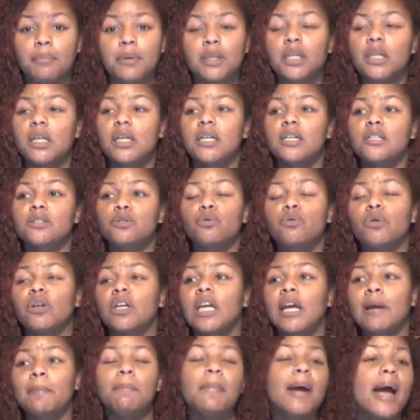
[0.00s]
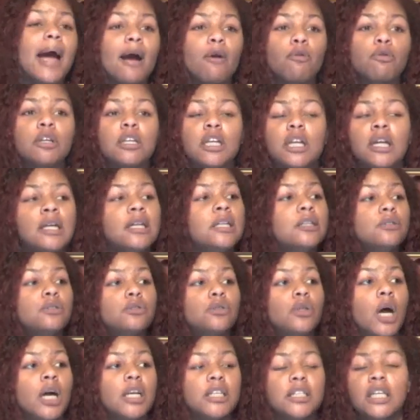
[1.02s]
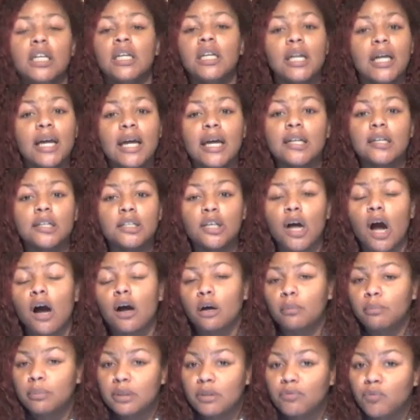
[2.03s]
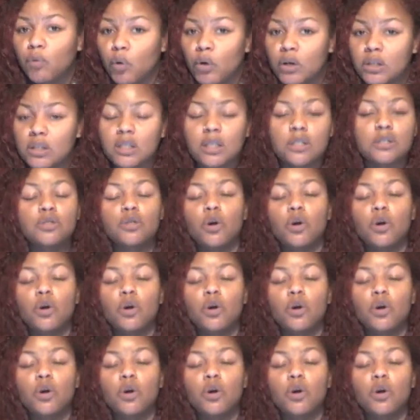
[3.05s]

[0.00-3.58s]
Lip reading: Because you can get married and a year later, y'all could be divorced.